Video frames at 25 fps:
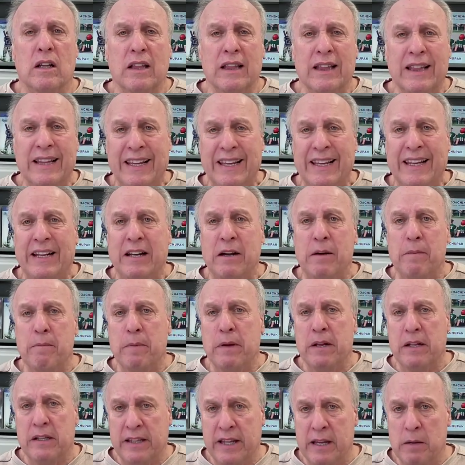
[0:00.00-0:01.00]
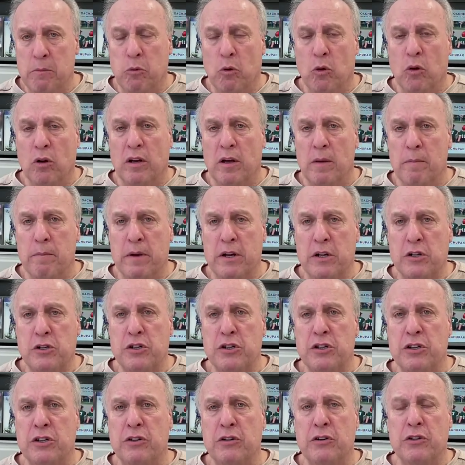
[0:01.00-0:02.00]
league committee ball
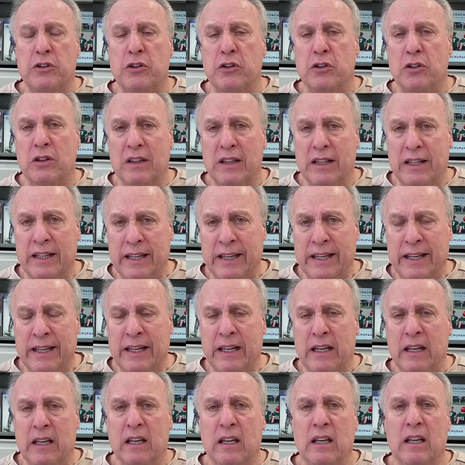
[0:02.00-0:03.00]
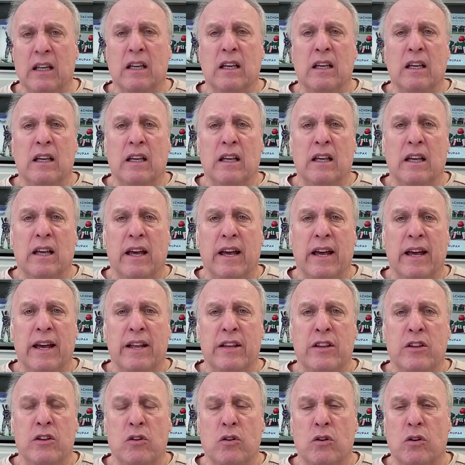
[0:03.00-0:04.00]
commissioner, your league,
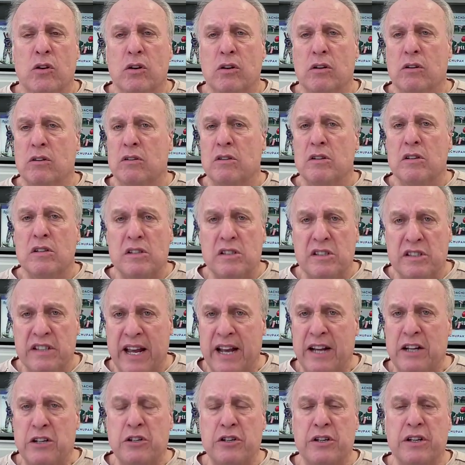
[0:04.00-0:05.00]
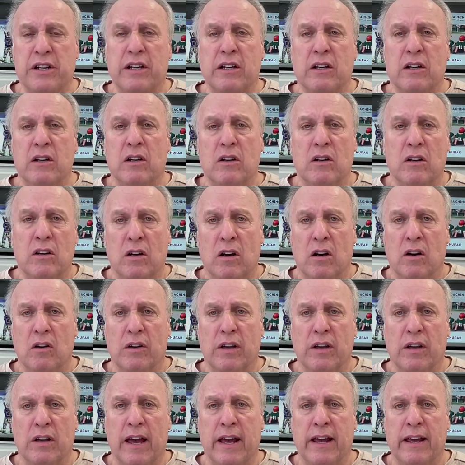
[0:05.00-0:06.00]
and your section,
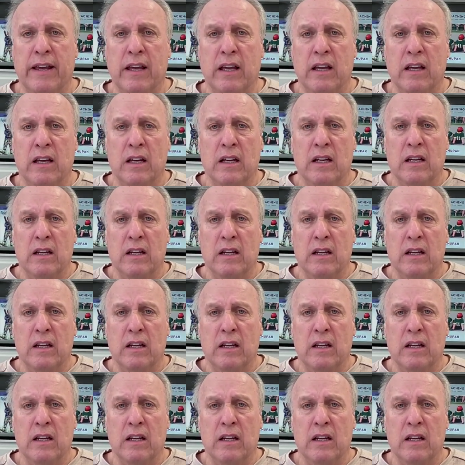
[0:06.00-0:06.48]
okay?